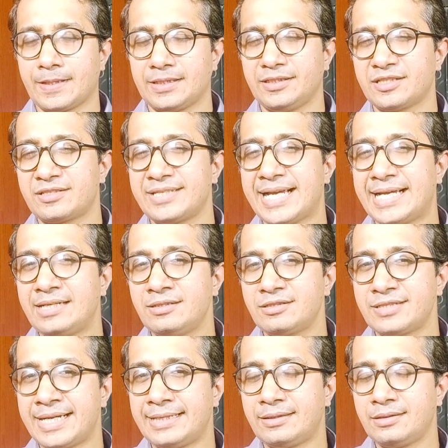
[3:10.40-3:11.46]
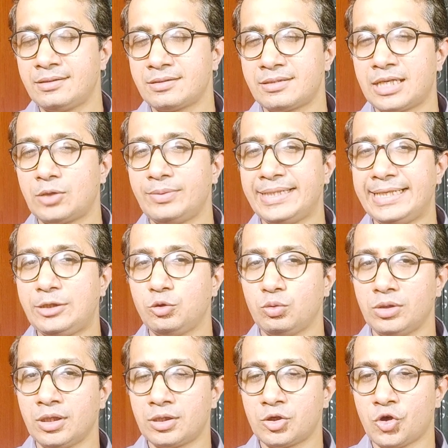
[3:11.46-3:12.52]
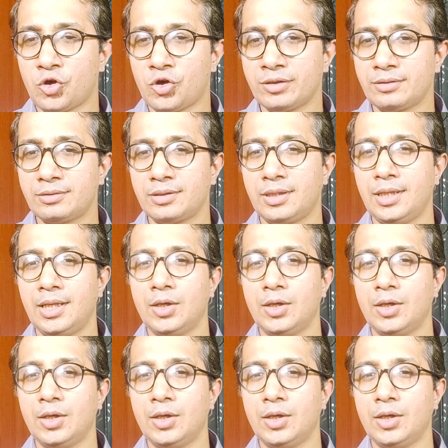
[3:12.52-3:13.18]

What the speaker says: The second sentence that we need to work on,